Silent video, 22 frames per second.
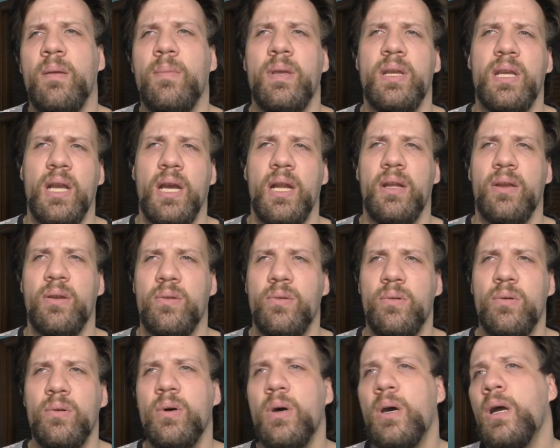That'd be kind of
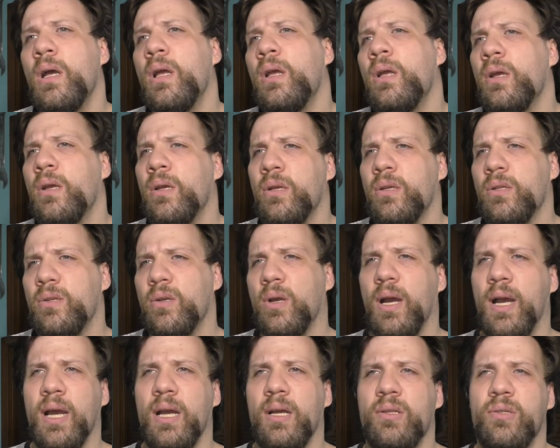cool to
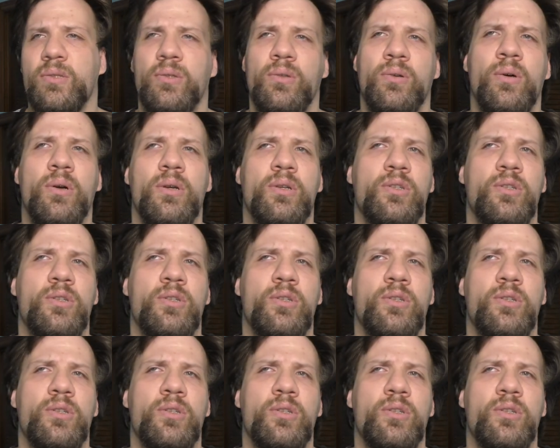actually